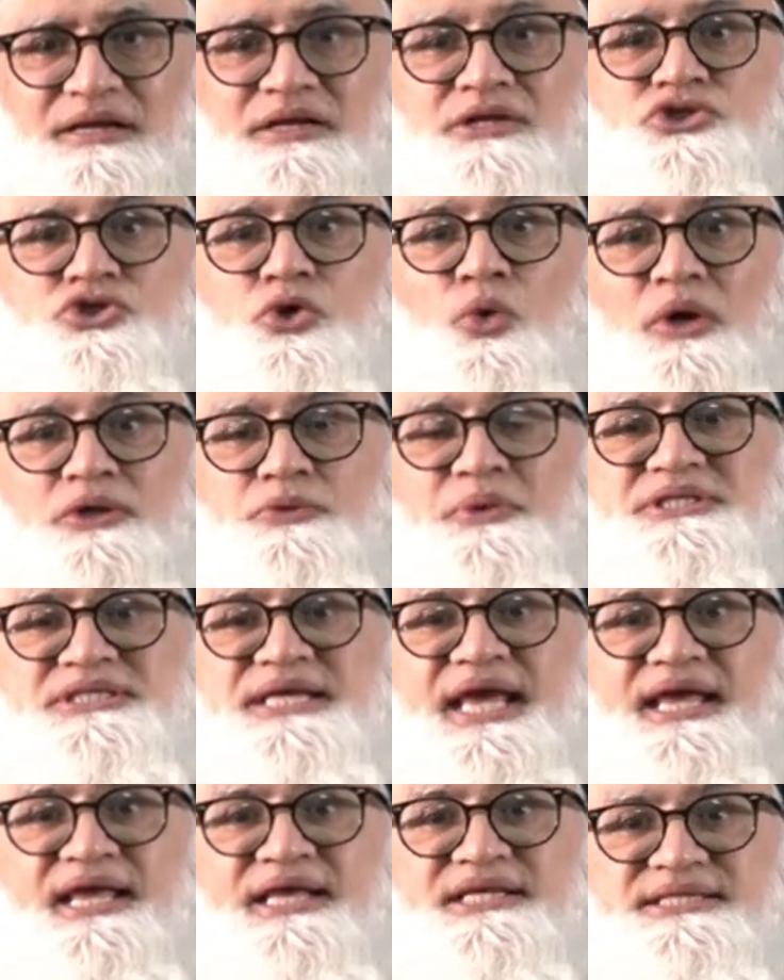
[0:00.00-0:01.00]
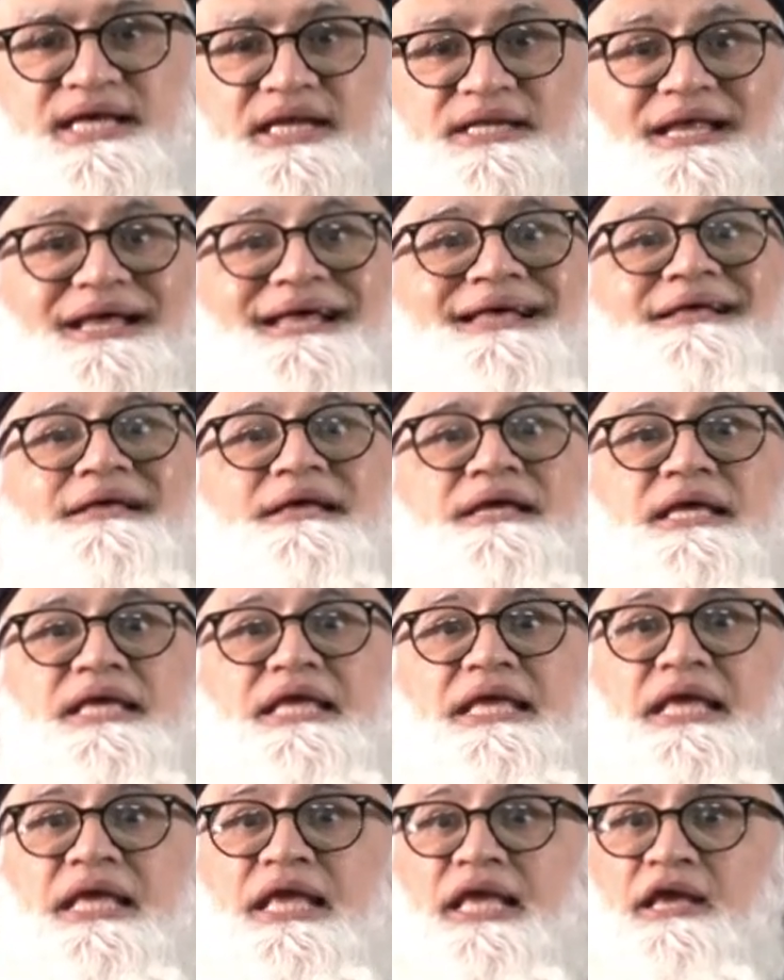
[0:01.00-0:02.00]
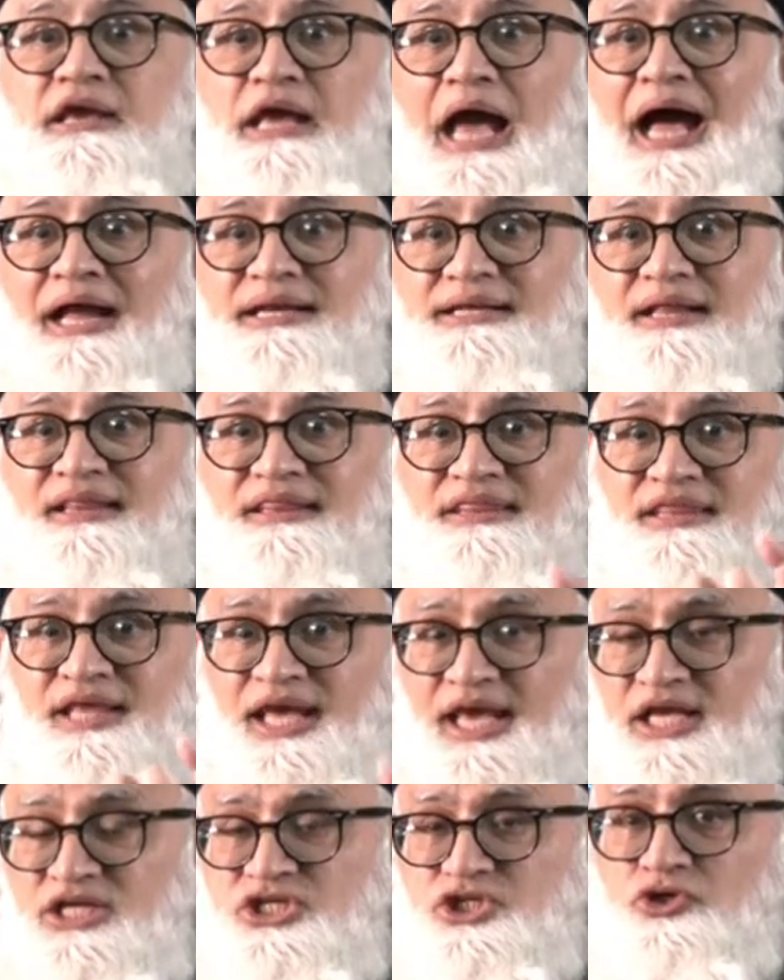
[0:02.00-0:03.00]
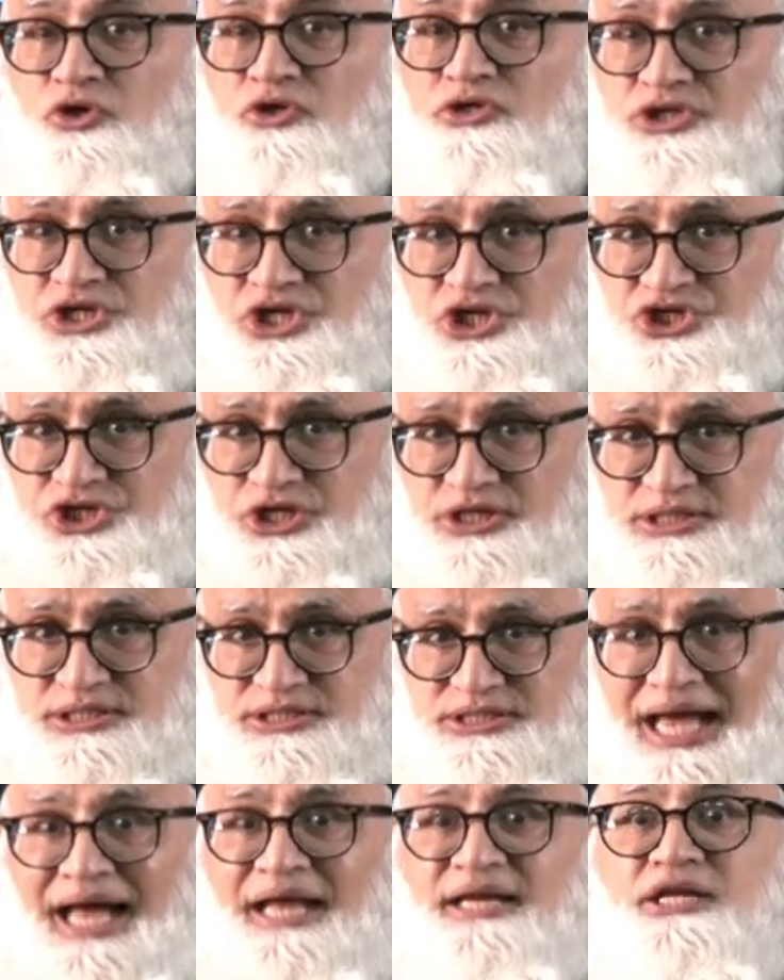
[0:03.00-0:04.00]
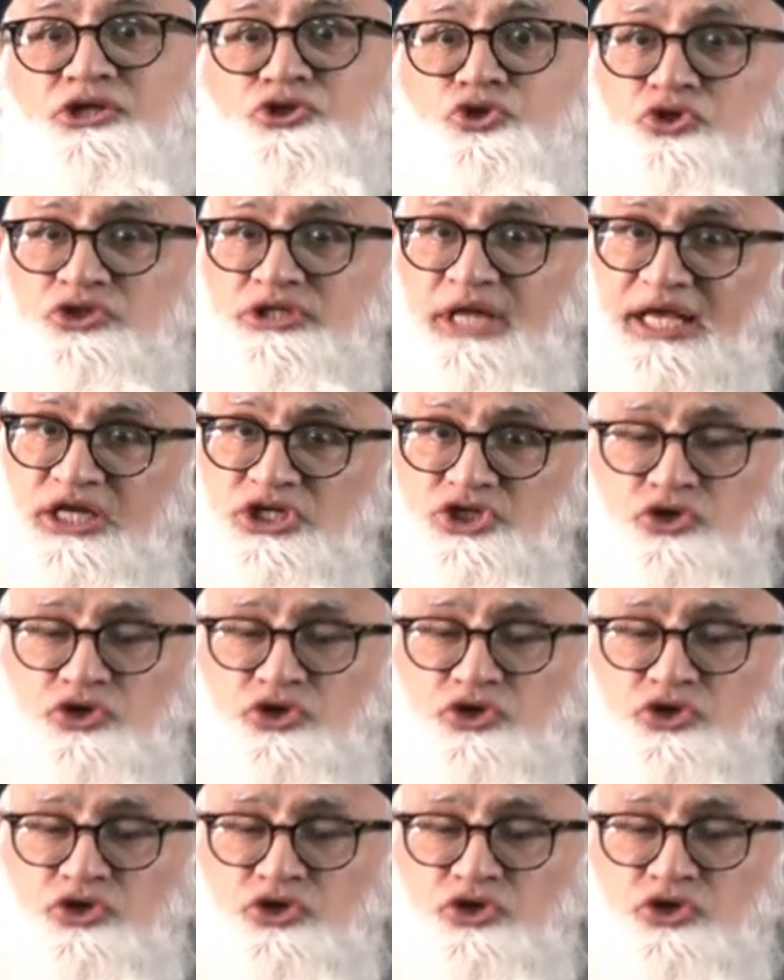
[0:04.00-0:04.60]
So what we're saying is that it, under these conditions, under today's